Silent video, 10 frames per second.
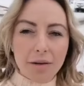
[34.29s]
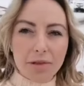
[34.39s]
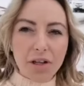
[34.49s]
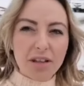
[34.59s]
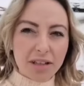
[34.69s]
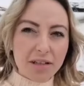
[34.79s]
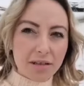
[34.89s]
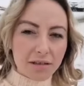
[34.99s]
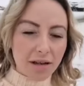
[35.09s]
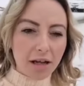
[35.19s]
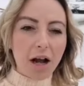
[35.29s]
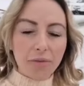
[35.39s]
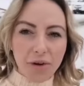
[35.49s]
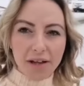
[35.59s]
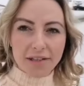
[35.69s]
So this is like our
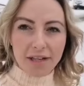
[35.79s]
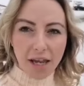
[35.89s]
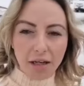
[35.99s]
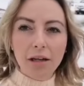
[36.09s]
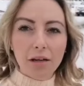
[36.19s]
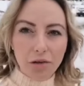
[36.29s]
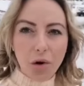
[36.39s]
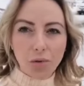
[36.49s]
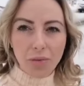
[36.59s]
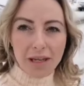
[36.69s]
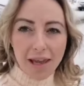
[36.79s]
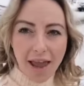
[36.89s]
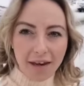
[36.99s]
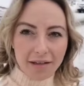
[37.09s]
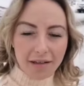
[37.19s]
first day
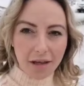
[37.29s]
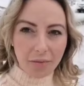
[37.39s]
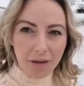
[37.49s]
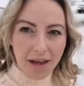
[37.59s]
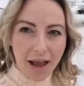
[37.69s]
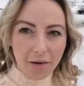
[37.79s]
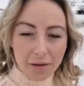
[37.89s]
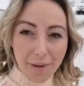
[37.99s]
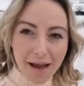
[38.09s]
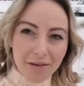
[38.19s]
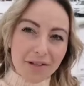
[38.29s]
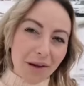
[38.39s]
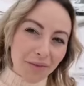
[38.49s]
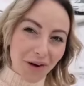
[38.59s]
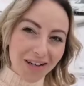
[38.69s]
non-weekend that we're out and about. So I
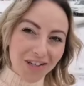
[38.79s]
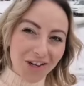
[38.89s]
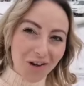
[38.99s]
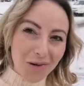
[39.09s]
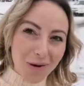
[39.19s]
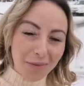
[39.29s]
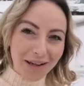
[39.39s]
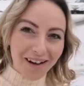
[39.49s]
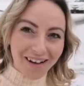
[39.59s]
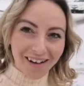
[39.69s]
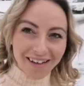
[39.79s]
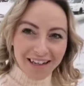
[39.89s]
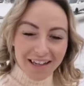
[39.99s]
thought I'd show you where we are.